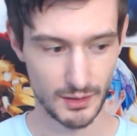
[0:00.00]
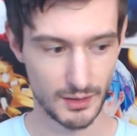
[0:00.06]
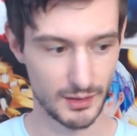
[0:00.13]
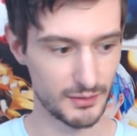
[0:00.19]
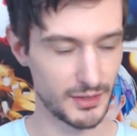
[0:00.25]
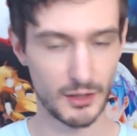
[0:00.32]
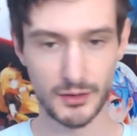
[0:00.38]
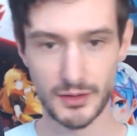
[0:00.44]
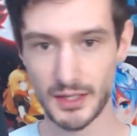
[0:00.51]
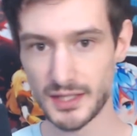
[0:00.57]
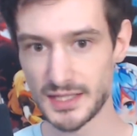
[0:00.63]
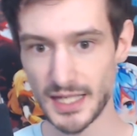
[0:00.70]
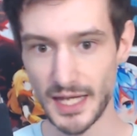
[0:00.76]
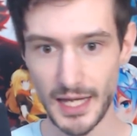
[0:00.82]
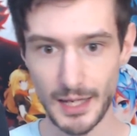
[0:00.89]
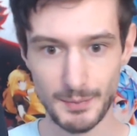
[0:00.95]
They're the
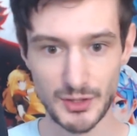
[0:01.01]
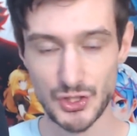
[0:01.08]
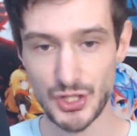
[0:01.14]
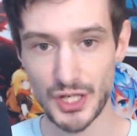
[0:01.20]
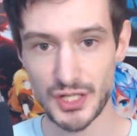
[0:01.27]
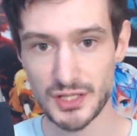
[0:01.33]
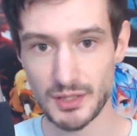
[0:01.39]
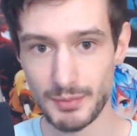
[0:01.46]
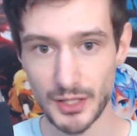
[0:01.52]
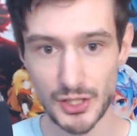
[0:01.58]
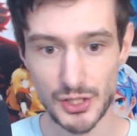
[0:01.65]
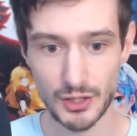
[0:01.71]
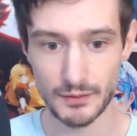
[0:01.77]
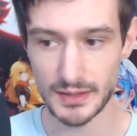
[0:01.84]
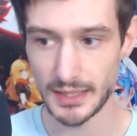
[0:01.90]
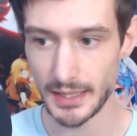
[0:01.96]
same. It's just a
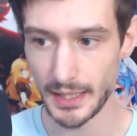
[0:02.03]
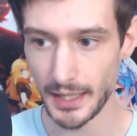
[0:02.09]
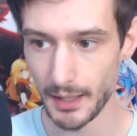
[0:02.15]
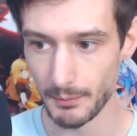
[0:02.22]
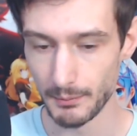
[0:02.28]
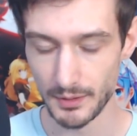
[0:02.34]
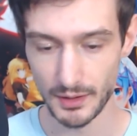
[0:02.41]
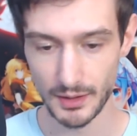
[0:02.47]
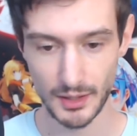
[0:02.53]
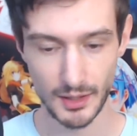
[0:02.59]
picture of a DM.